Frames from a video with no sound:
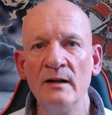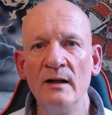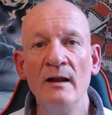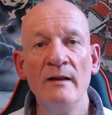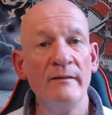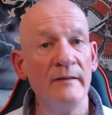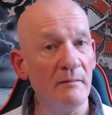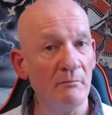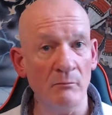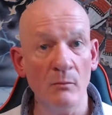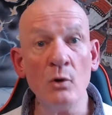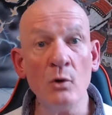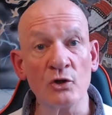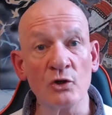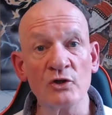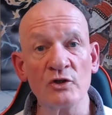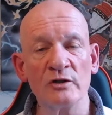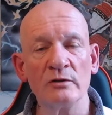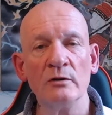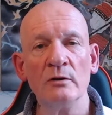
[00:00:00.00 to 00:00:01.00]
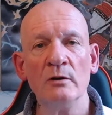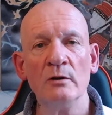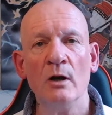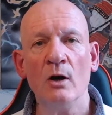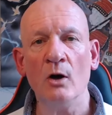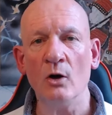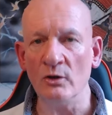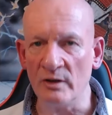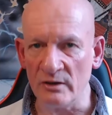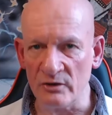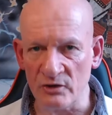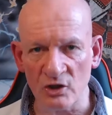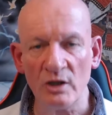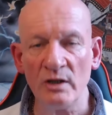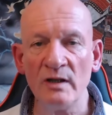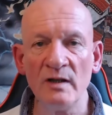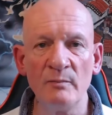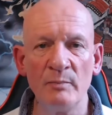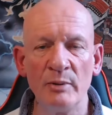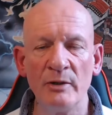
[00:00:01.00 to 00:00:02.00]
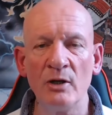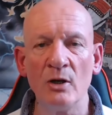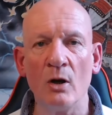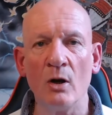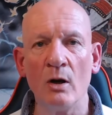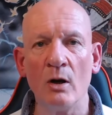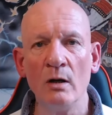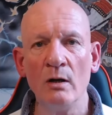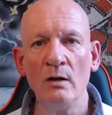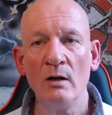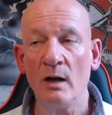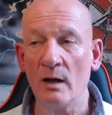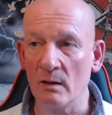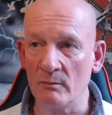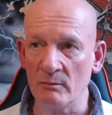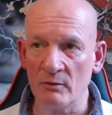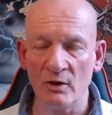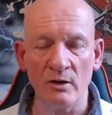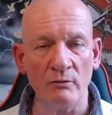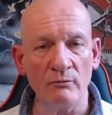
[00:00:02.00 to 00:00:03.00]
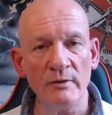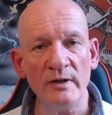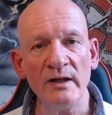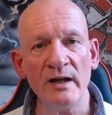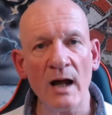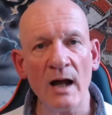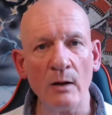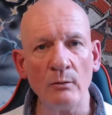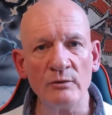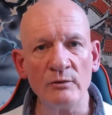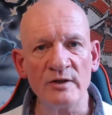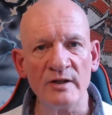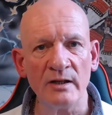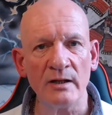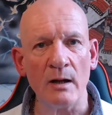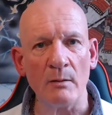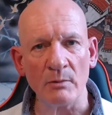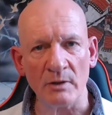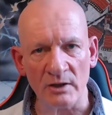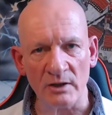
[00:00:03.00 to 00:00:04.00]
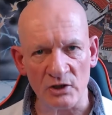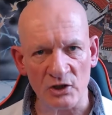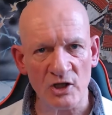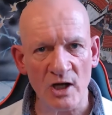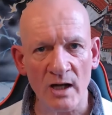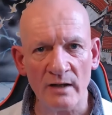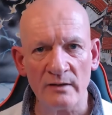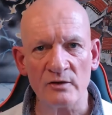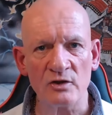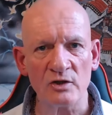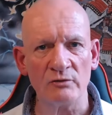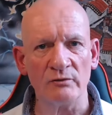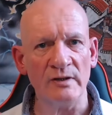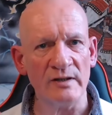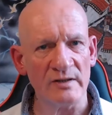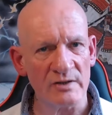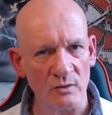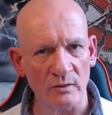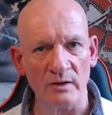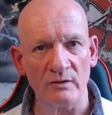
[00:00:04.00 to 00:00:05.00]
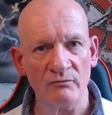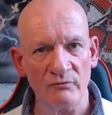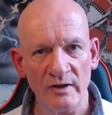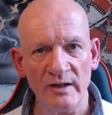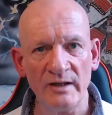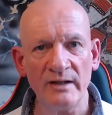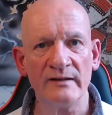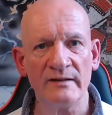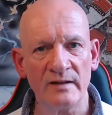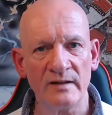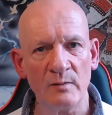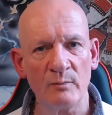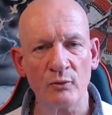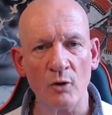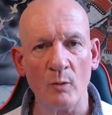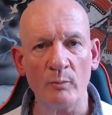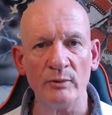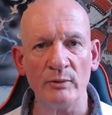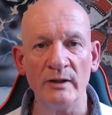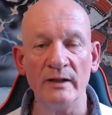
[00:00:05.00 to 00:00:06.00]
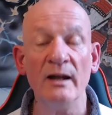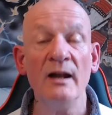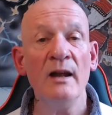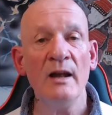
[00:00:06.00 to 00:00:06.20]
they must, under GDPR, and I'm going to read it out to you, and I'm going to share the screen so I can read it to you properly.